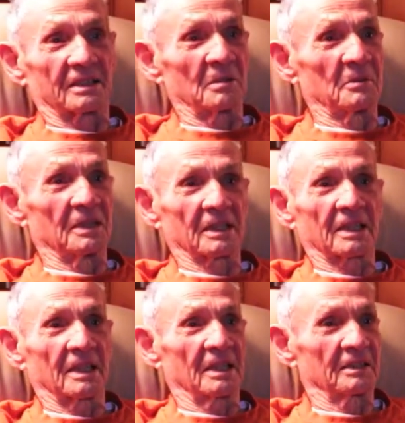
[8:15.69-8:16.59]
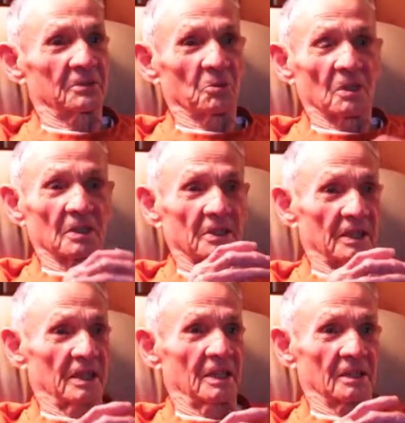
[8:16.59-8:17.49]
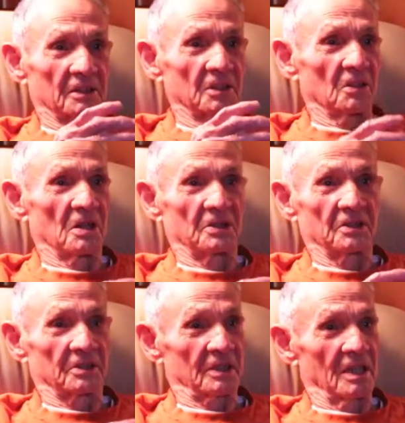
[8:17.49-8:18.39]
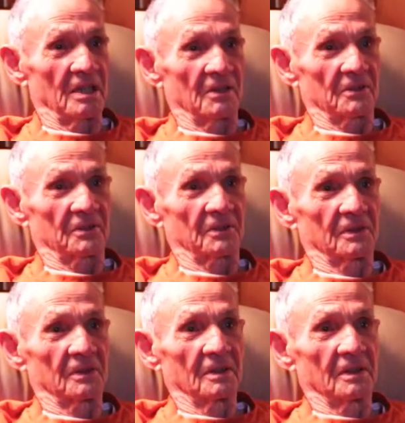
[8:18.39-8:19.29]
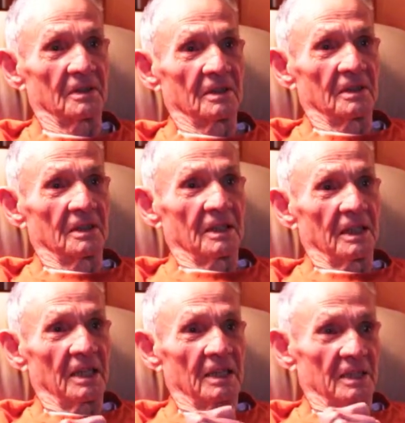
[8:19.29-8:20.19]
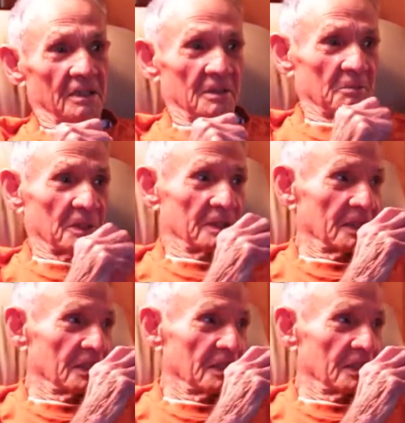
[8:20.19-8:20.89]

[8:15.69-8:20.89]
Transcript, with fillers: I mean, I can't. It's one thing of doing it yourself, and then but then